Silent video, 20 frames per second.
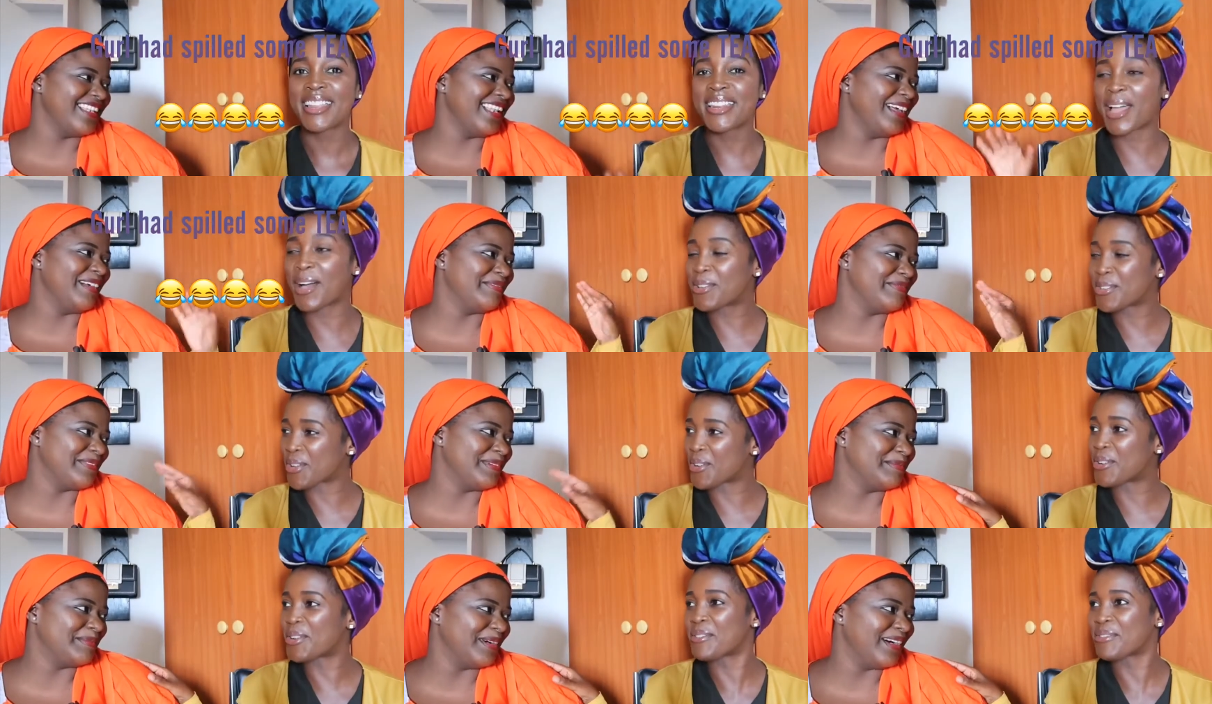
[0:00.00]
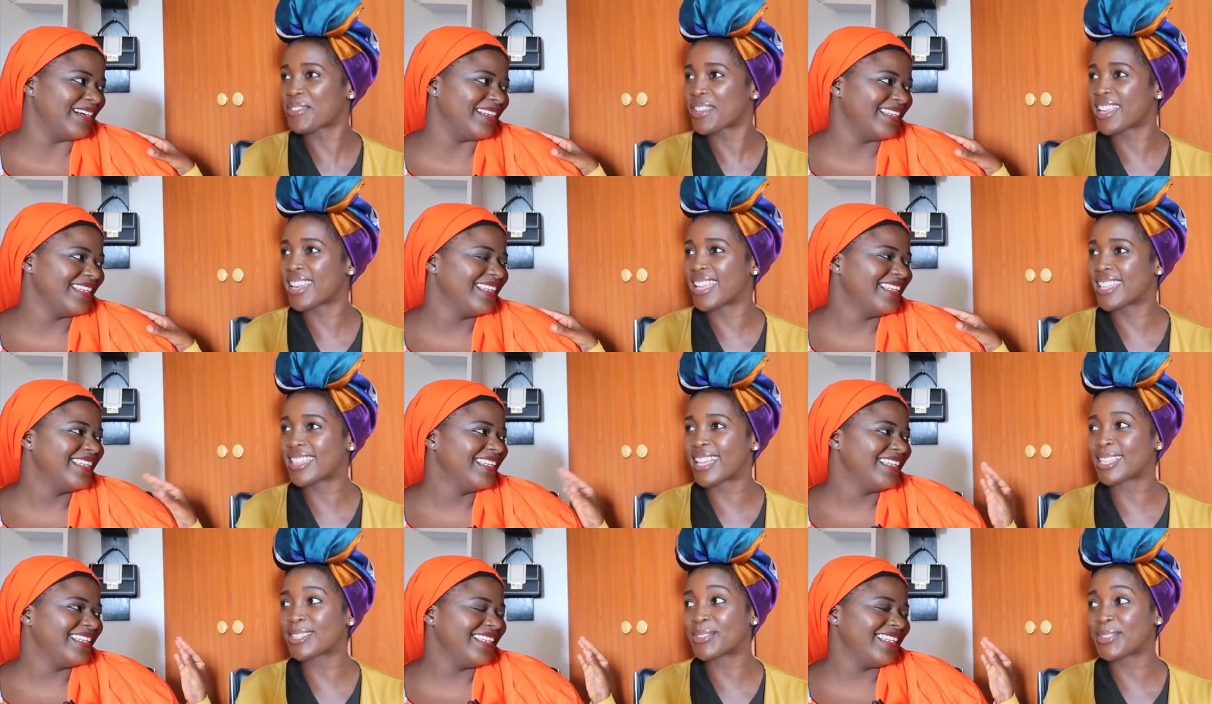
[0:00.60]
Speaker 1: Now you're
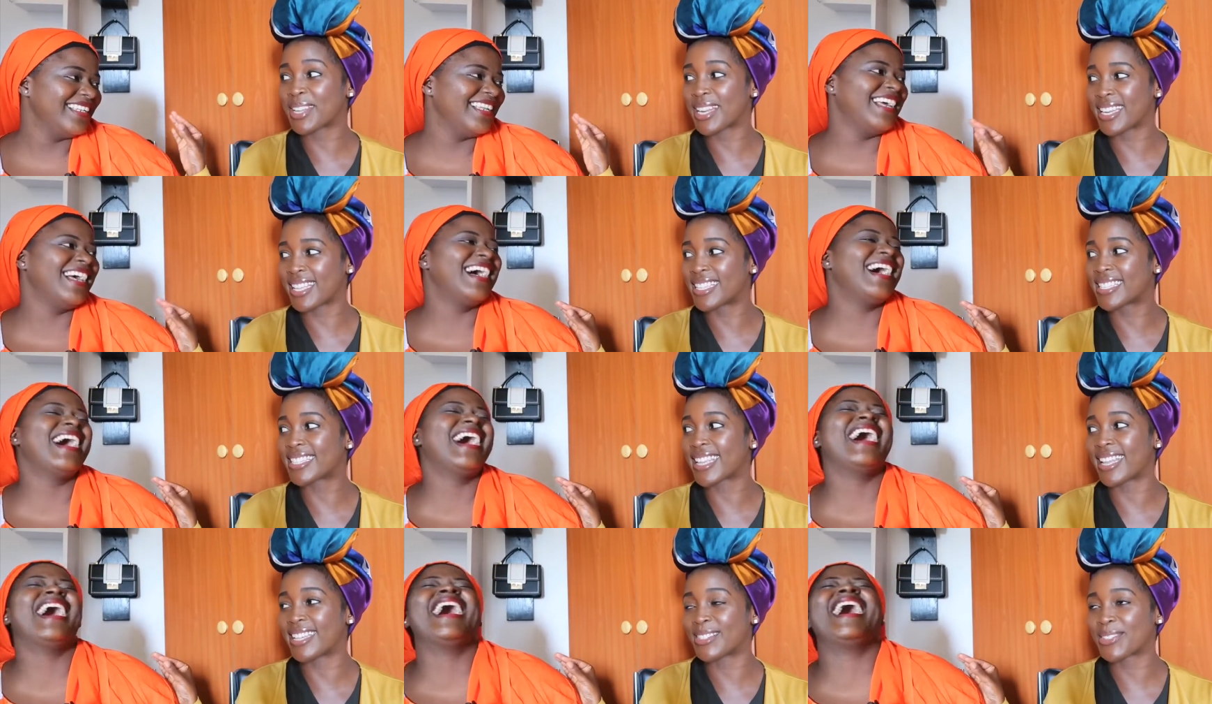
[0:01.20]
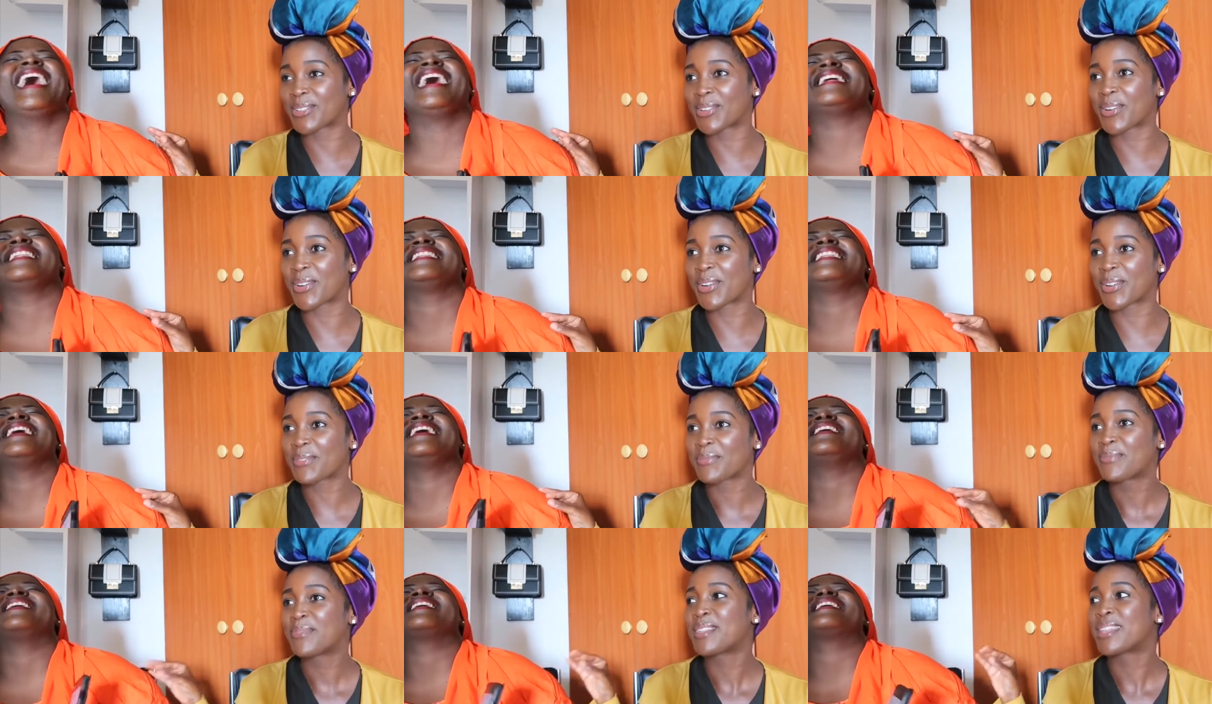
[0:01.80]
revealing. That's not an inside
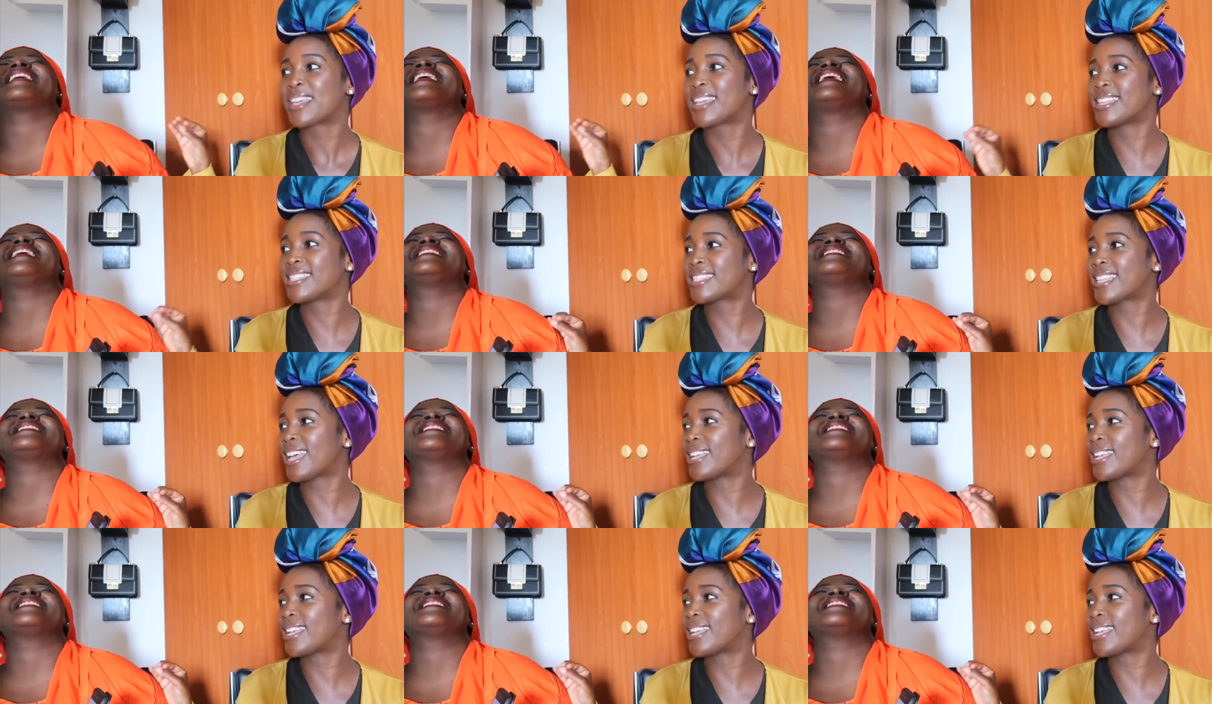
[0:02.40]
joke. Okay,